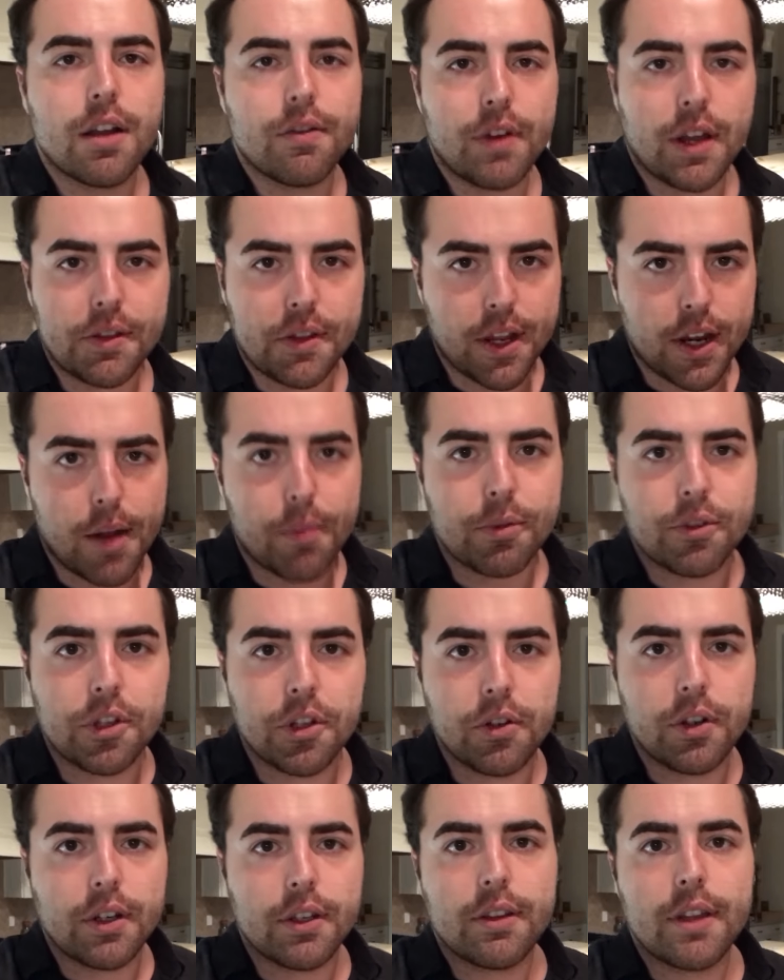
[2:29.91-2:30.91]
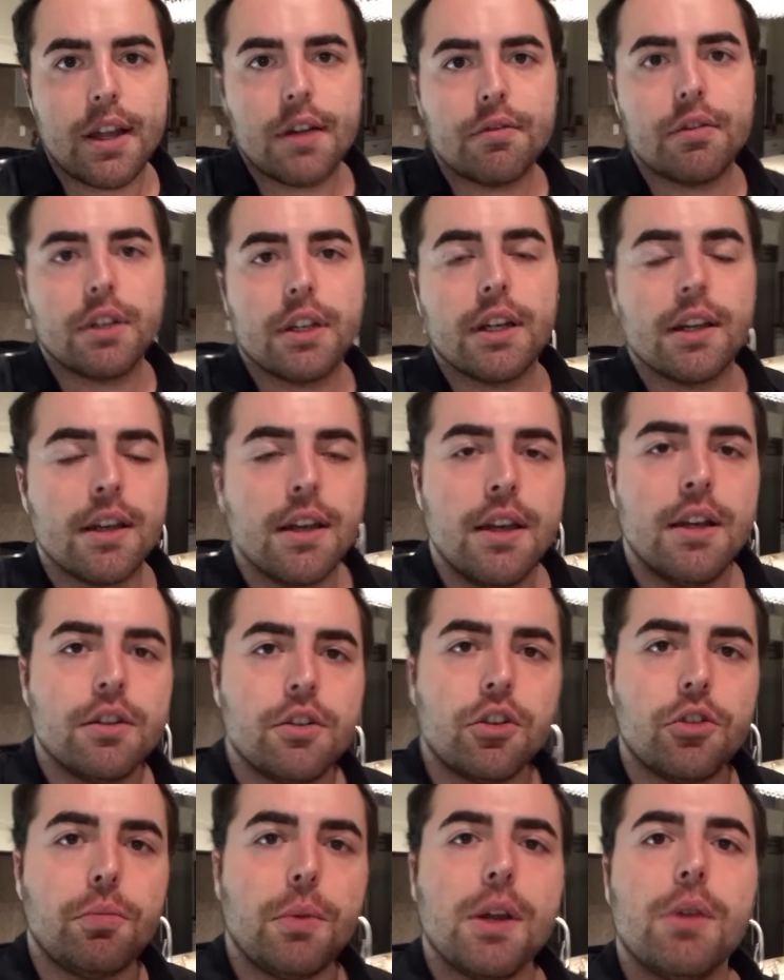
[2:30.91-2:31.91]
I've had that opportunity, thankfully,
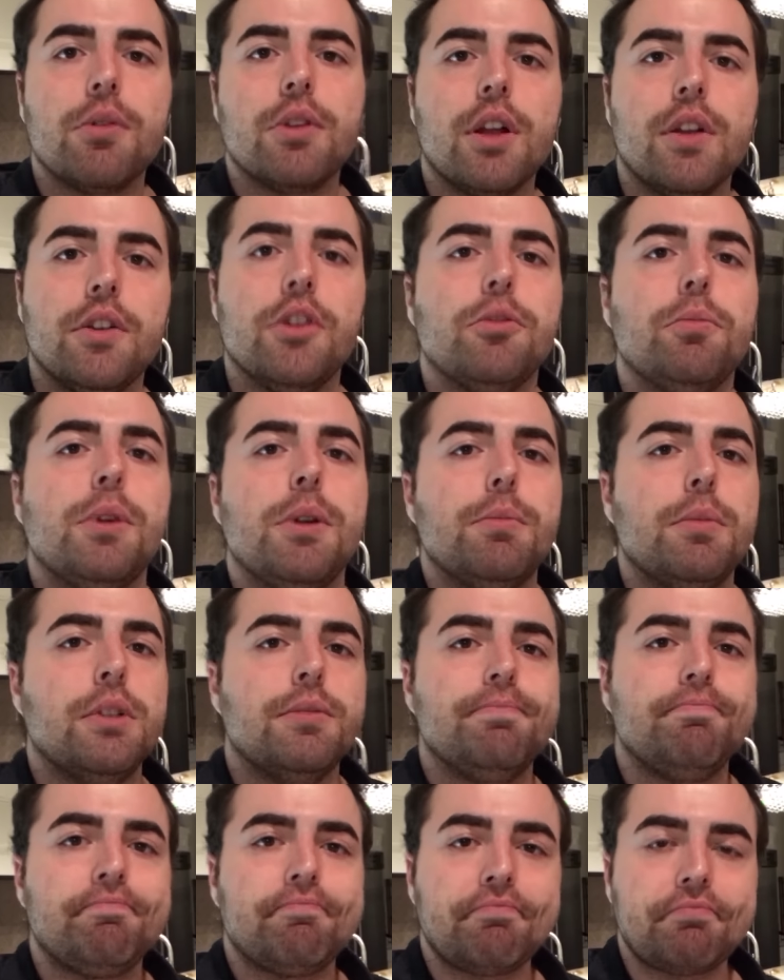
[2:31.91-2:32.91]
to speak with all these people.